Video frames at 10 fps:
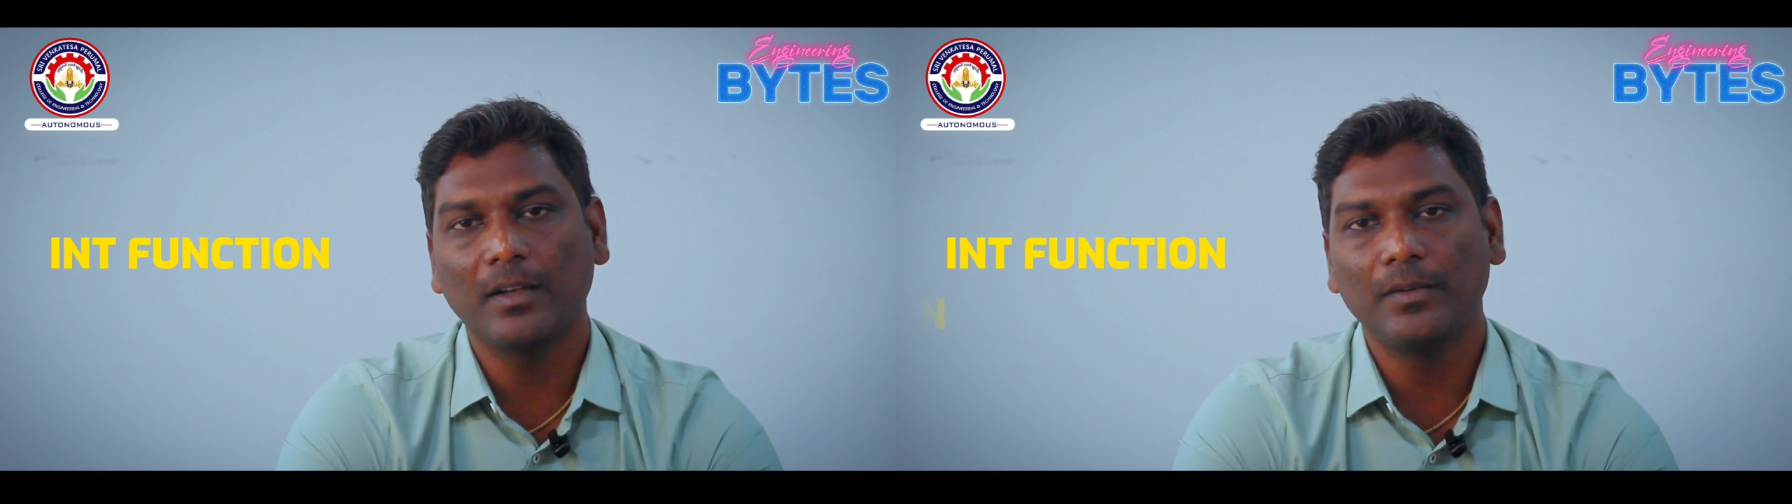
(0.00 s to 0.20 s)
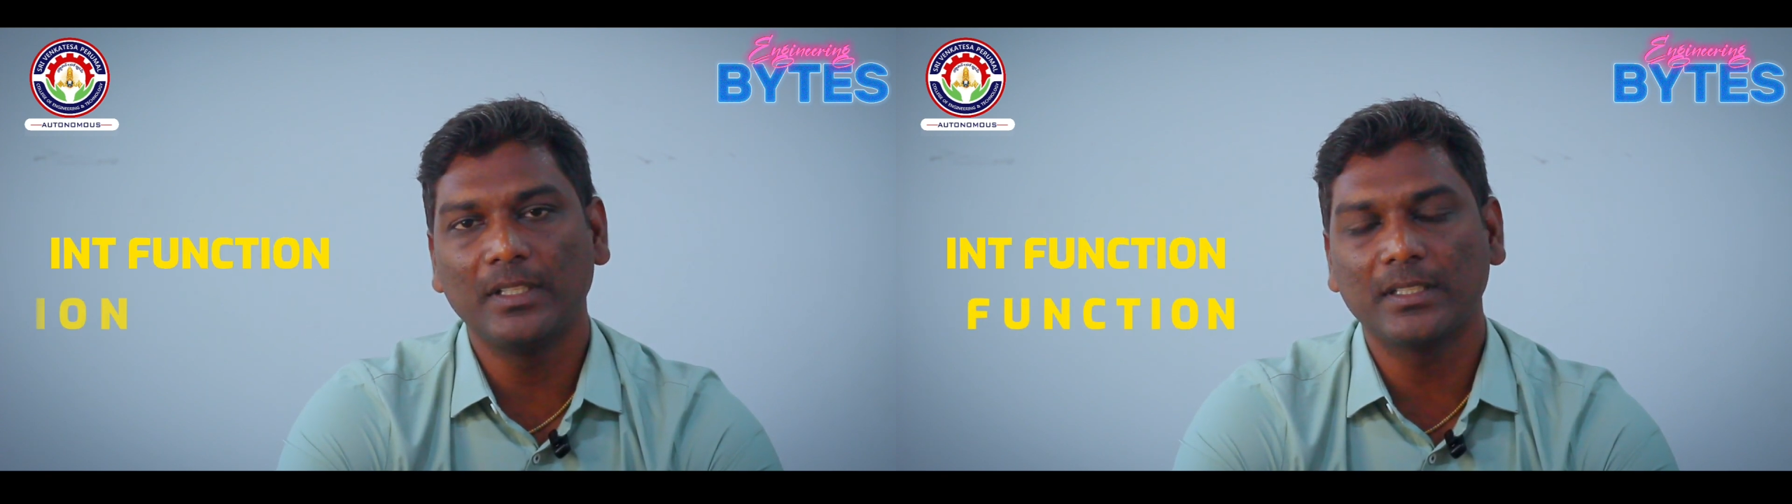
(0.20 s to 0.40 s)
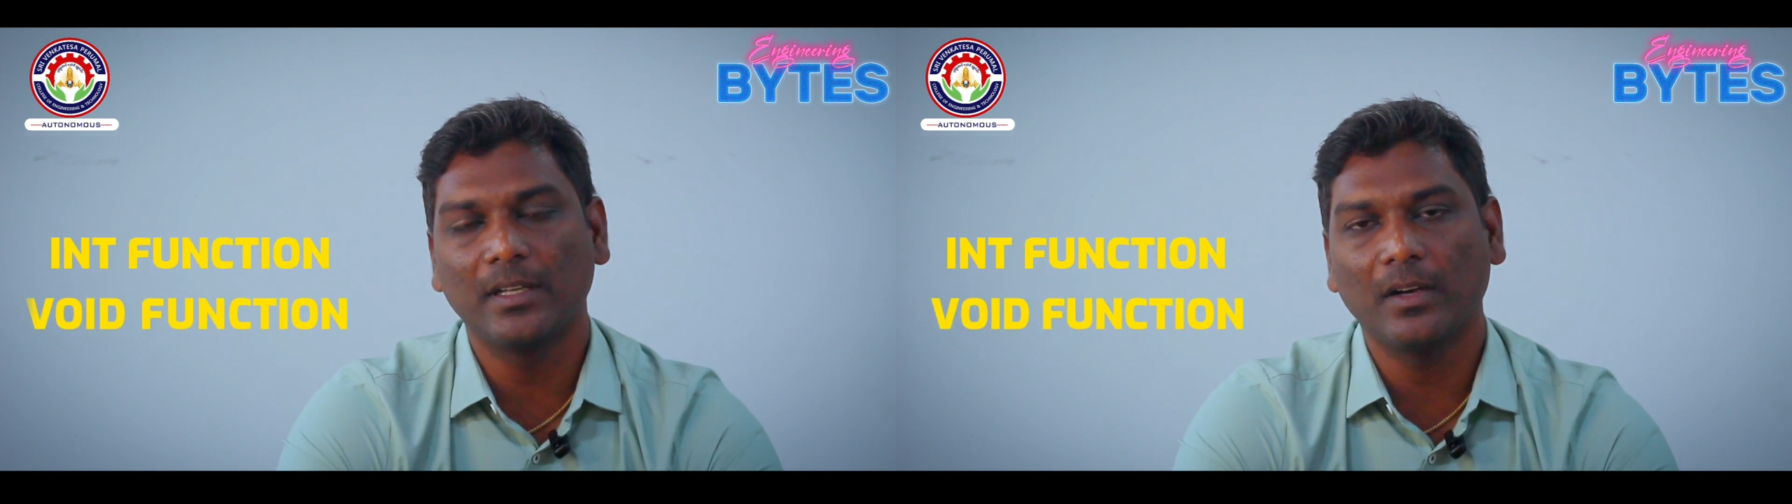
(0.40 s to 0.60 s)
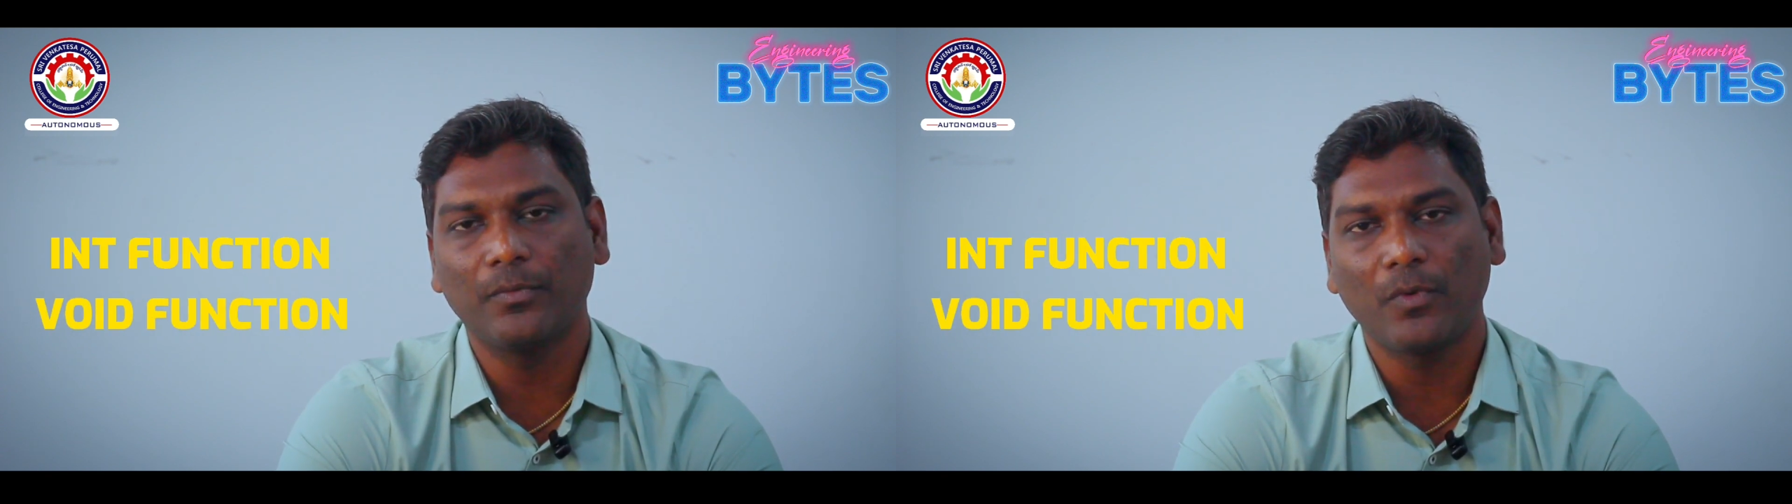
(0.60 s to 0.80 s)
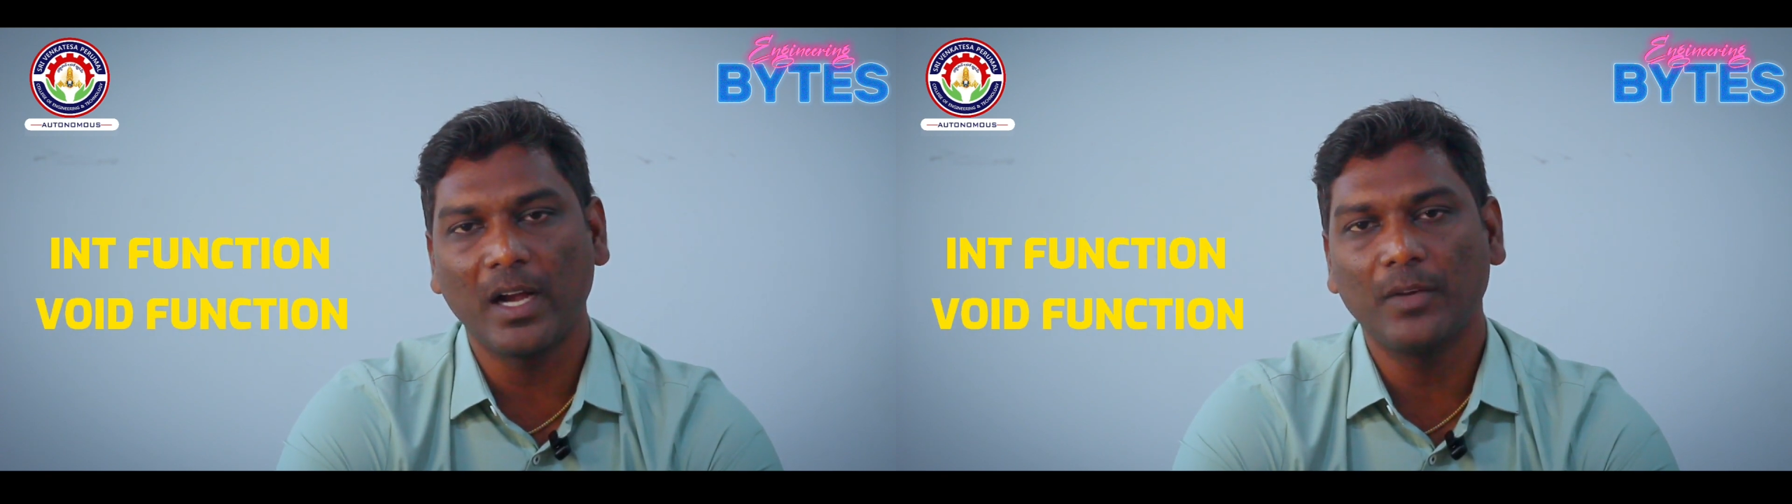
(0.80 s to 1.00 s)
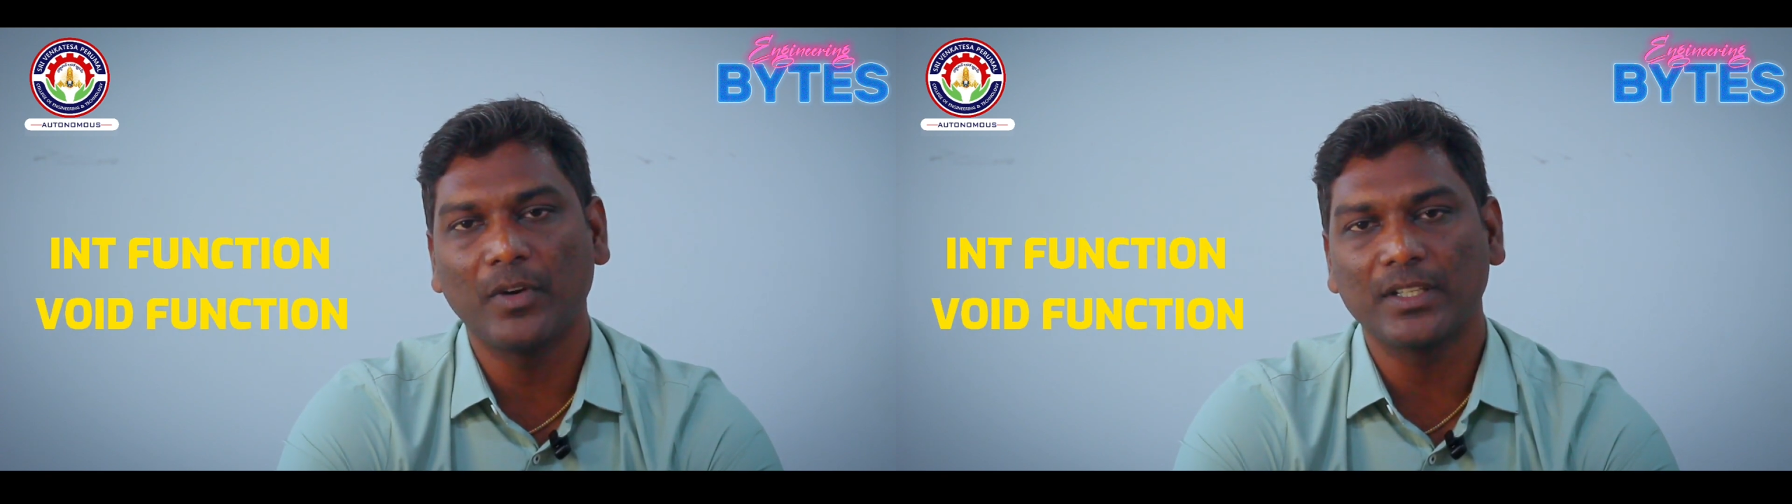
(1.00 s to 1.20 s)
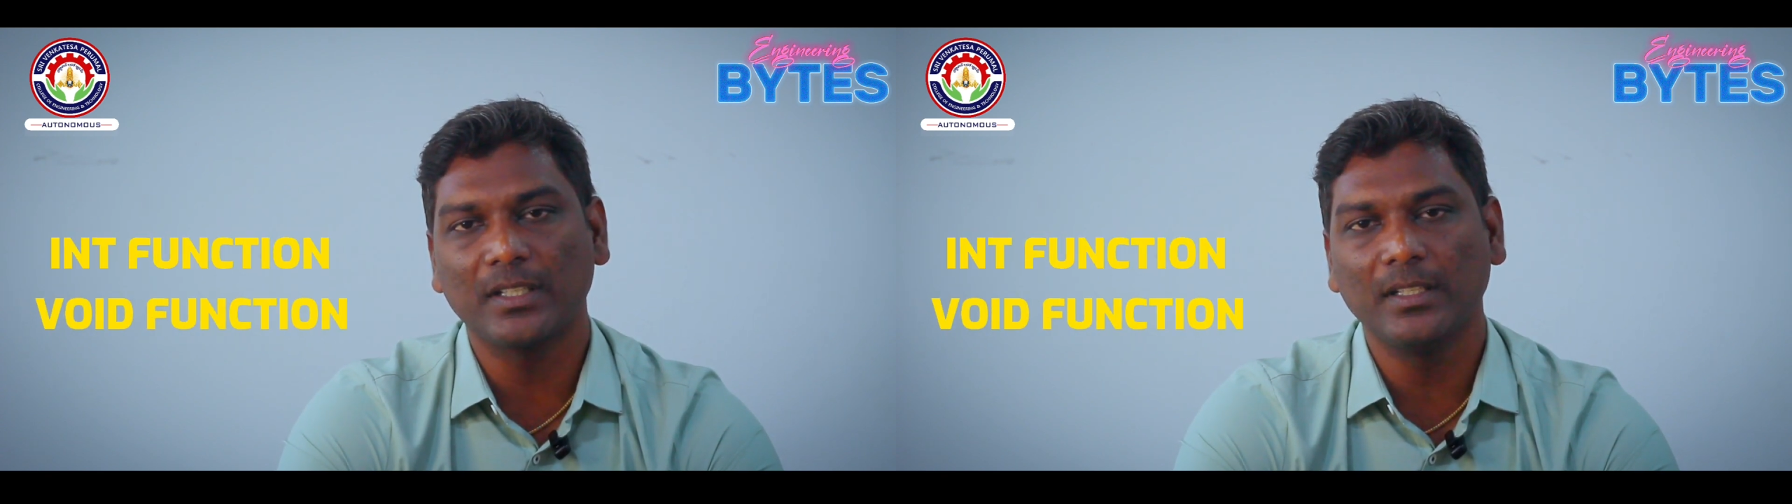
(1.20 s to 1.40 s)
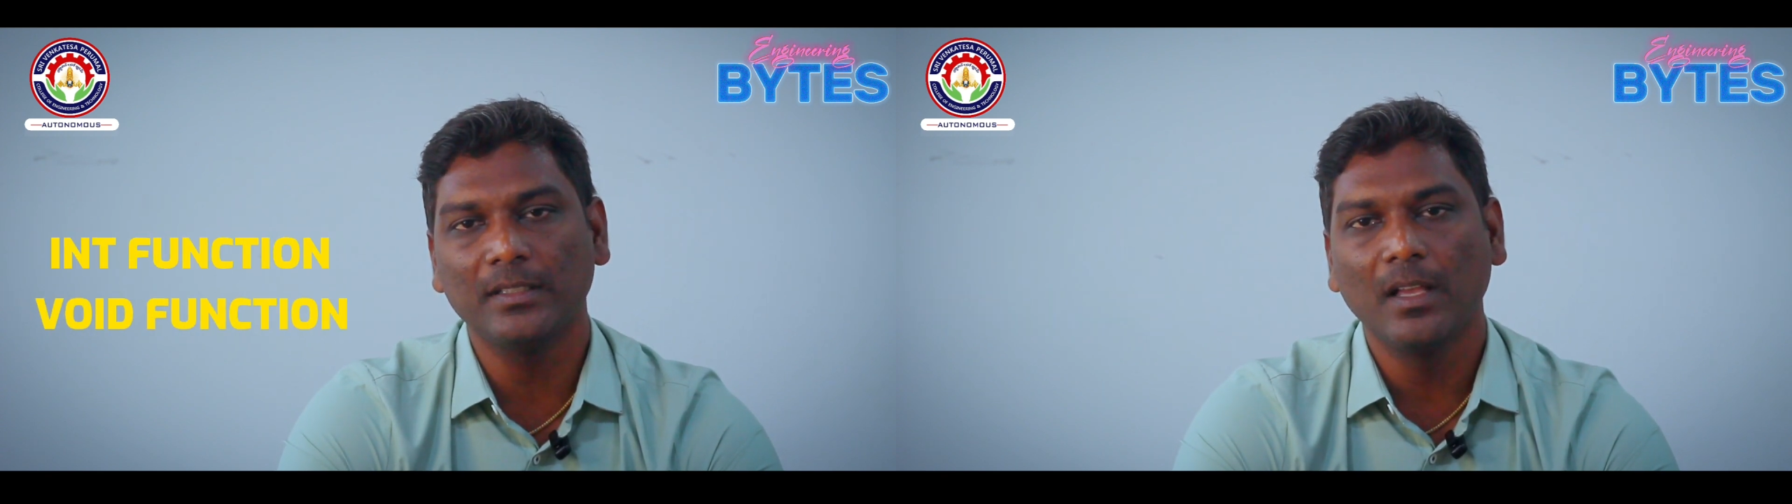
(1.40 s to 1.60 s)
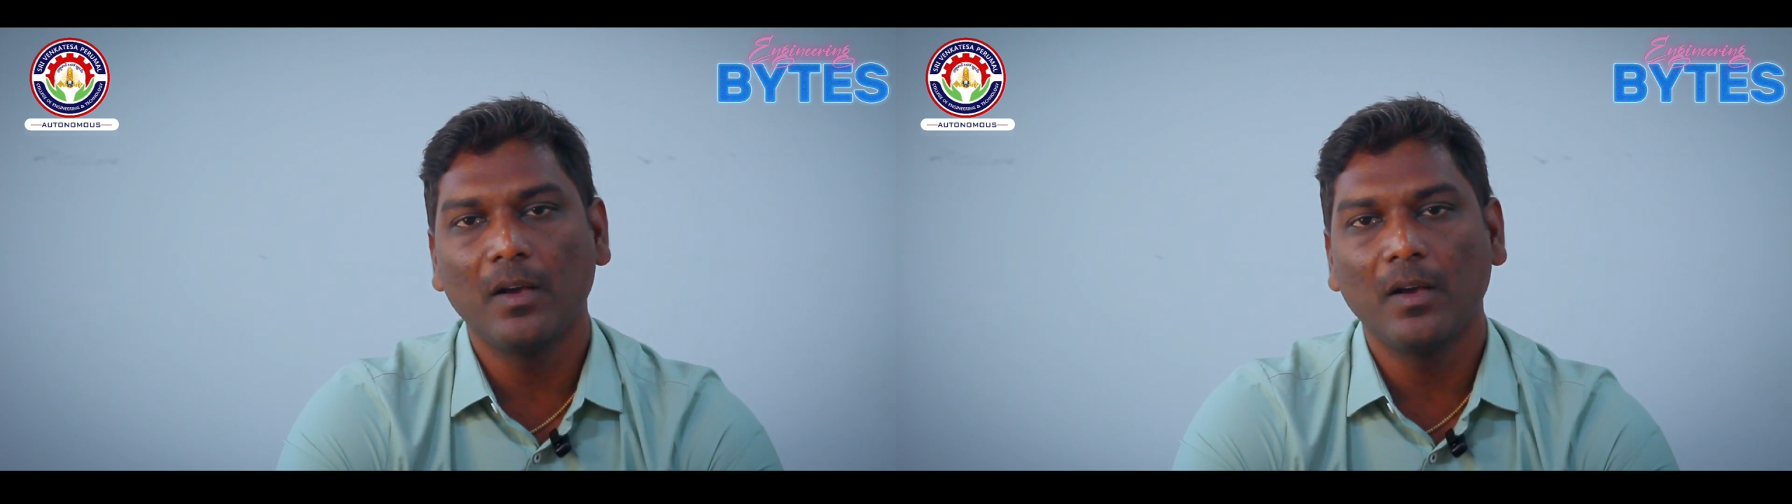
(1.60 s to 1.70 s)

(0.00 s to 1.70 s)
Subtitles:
instead of void function is,